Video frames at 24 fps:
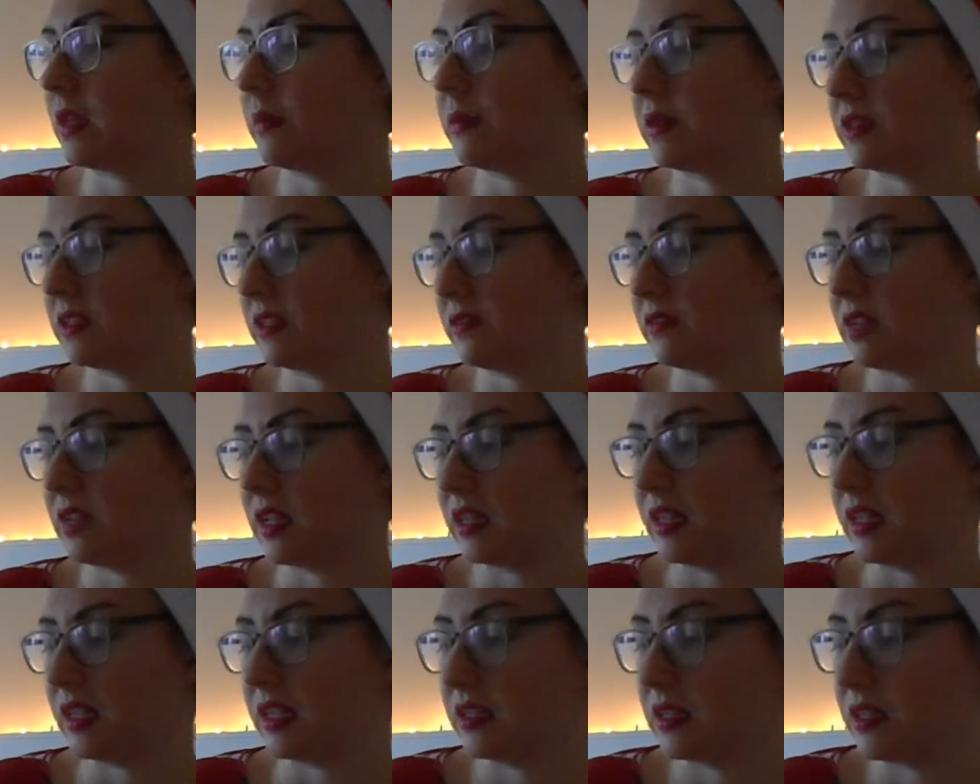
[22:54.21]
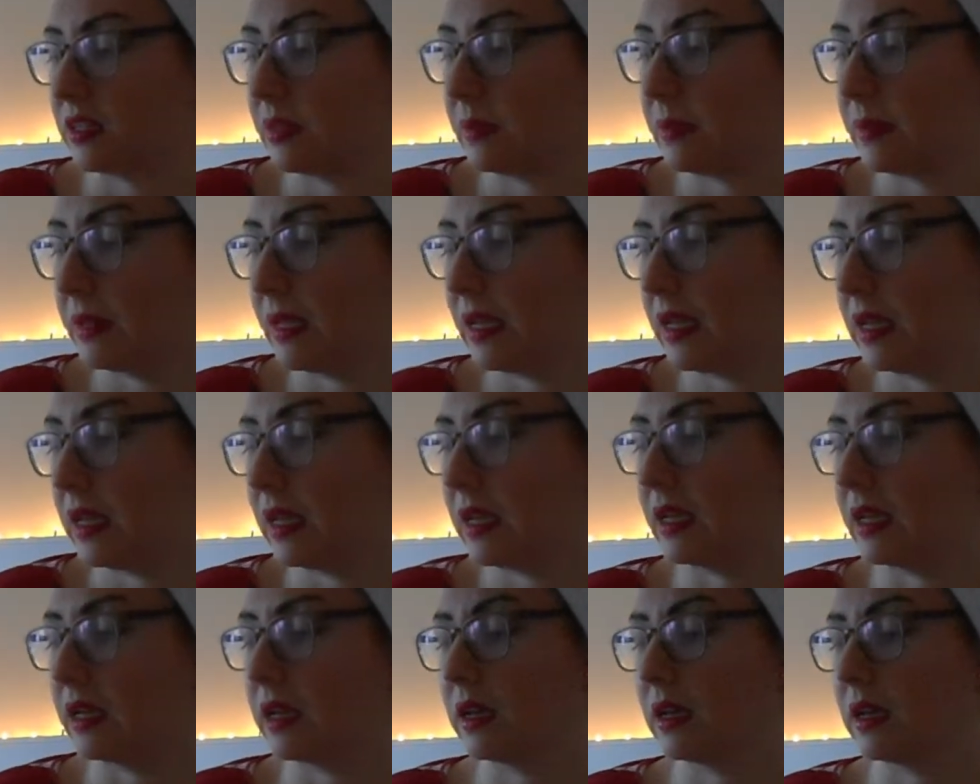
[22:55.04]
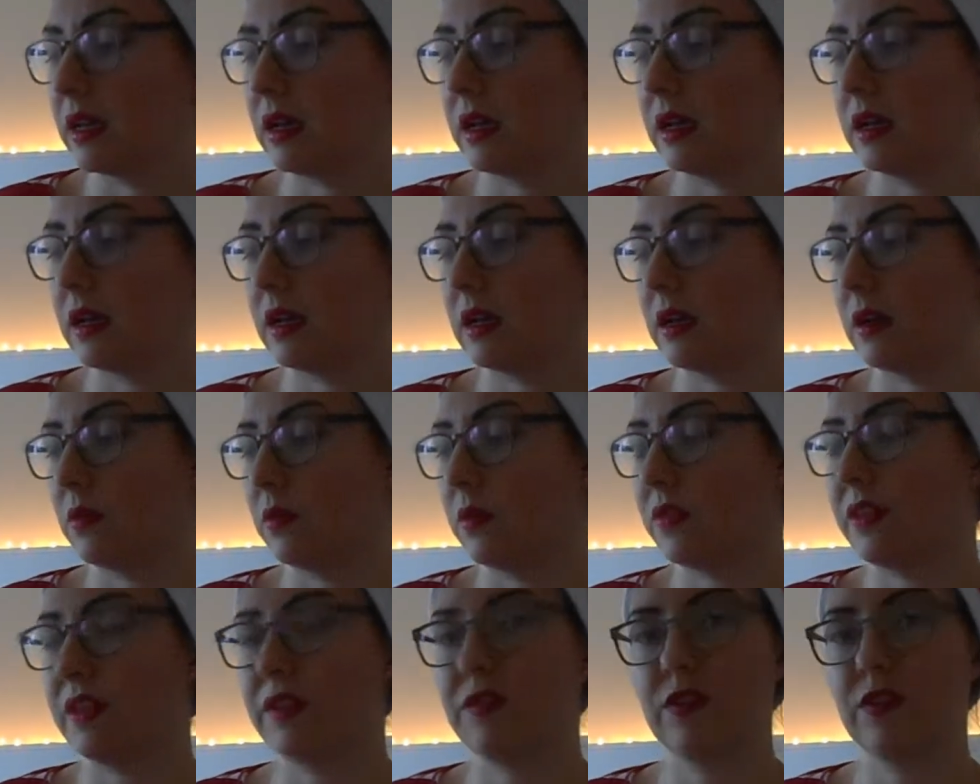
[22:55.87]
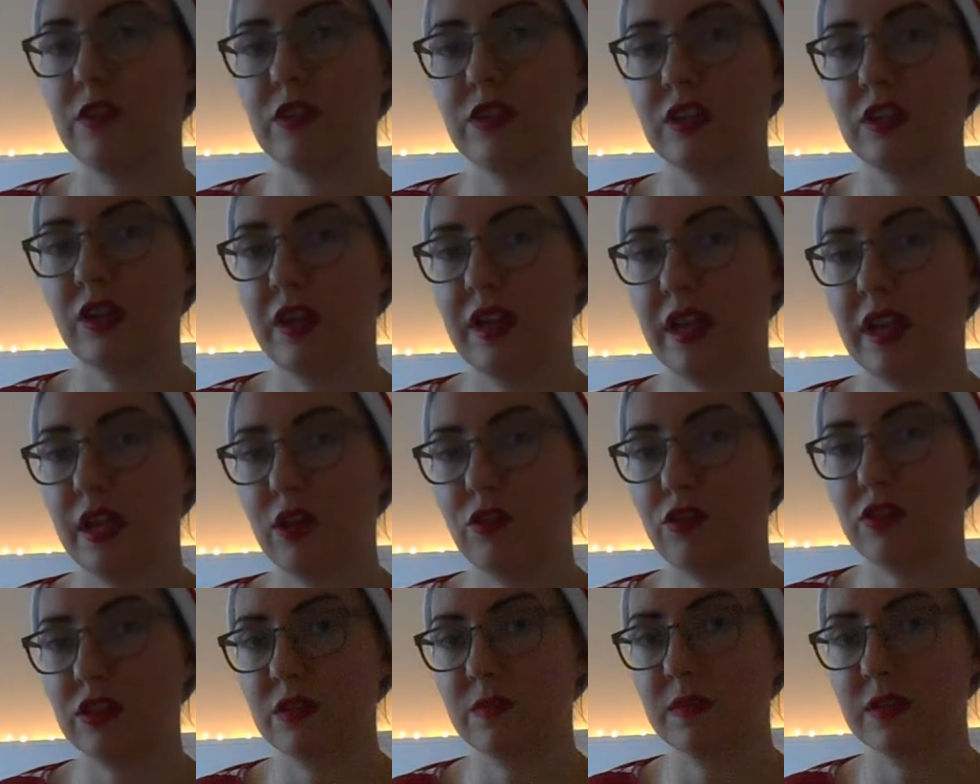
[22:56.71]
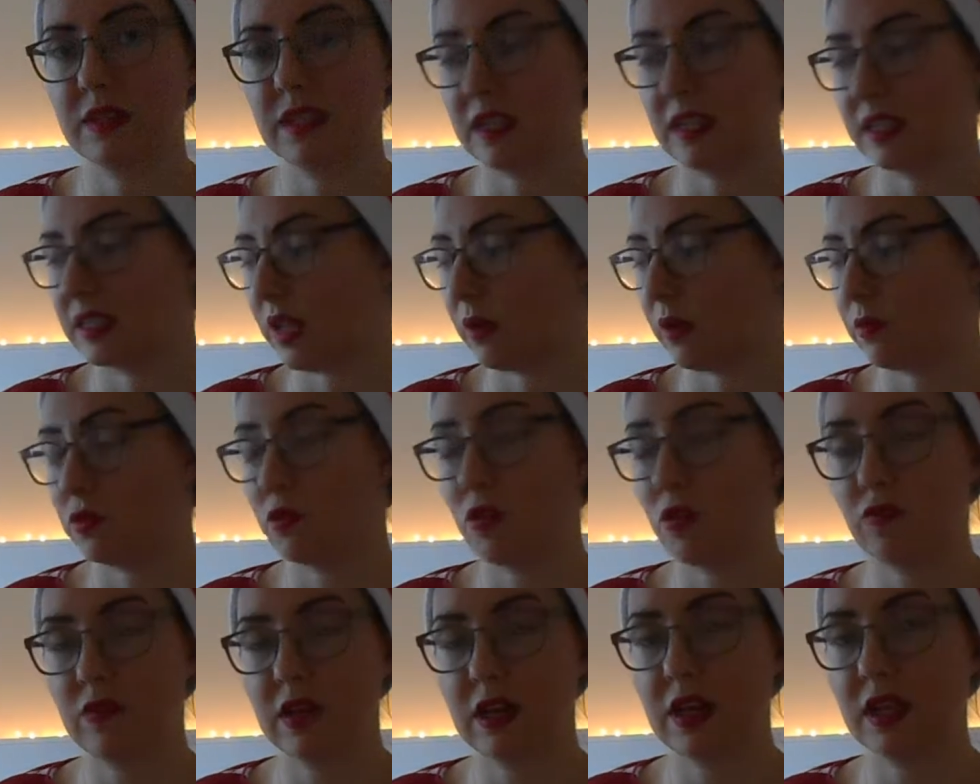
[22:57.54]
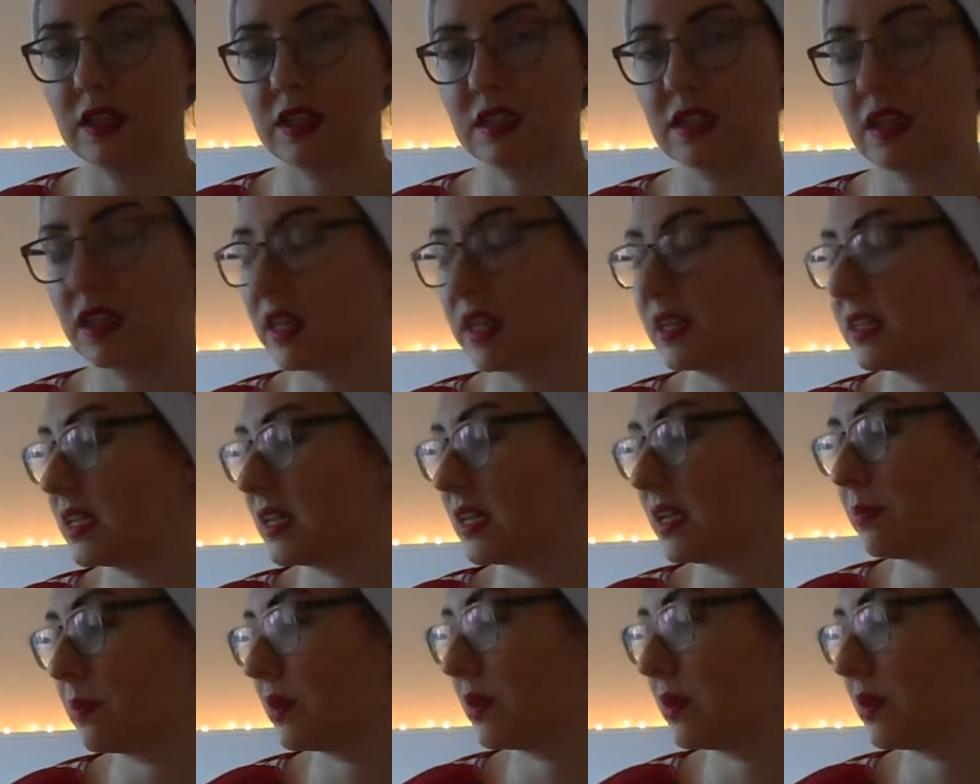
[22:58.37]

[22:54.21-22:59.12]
I must have done this at the beginning when they first started getting Christmas things out and not realising that they did it,